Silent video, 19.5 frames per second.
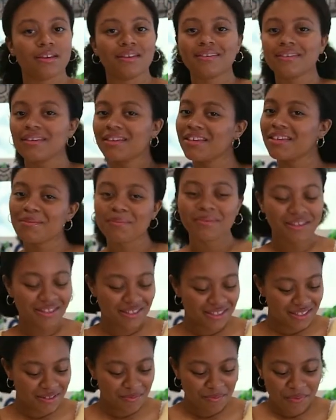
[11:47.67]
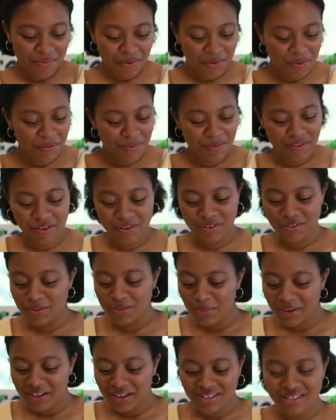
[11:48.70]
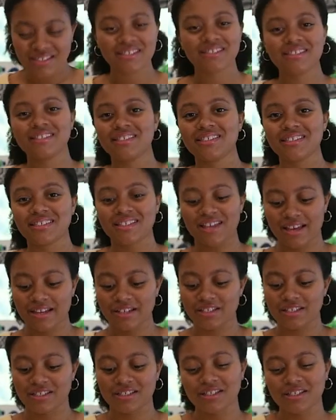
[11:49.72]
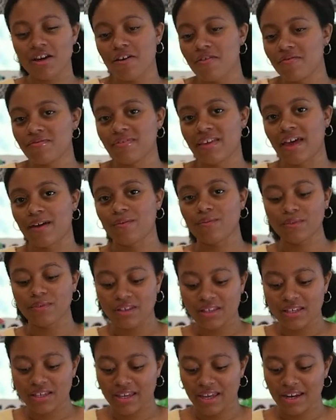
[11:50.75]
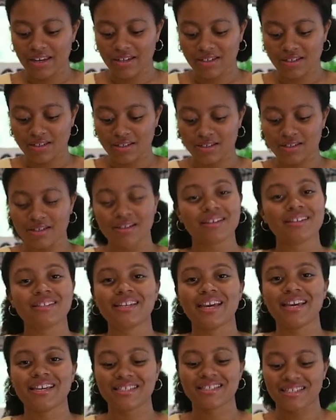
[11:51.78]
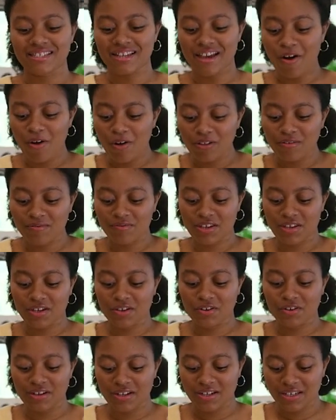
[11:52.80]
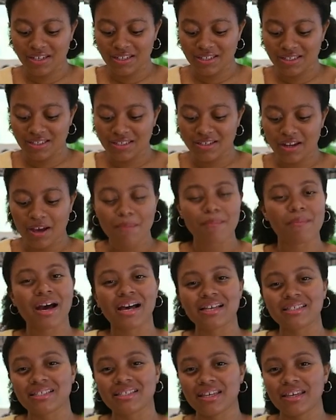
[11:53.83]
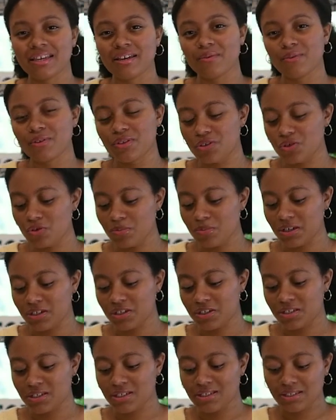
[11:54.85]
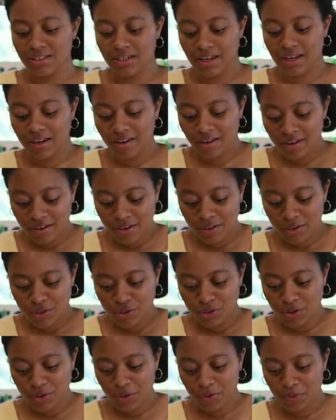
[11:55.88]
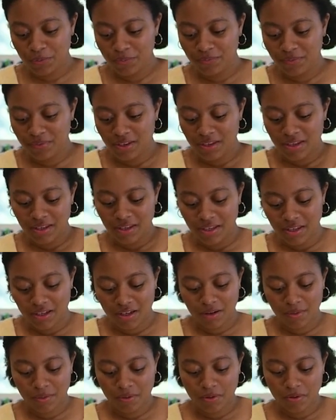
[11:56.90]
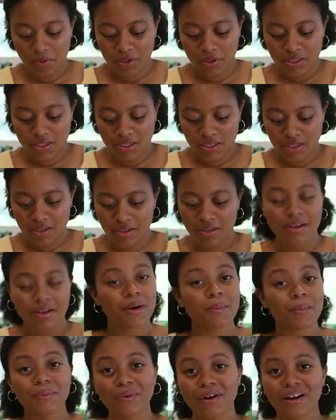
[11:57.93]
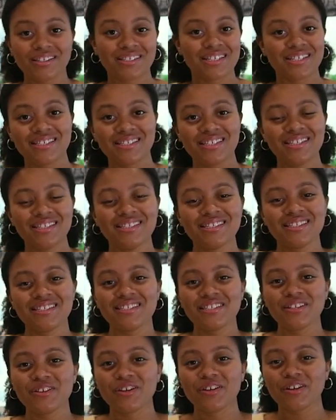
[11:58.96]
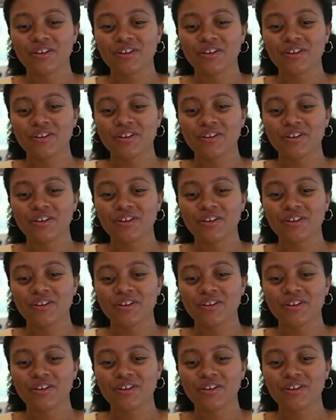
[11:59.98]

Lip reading: Keeping it simple with our spices. I just love that, really getting to taste all of the ingredients, not masking it with too much seasoning. So here we're going to process this until it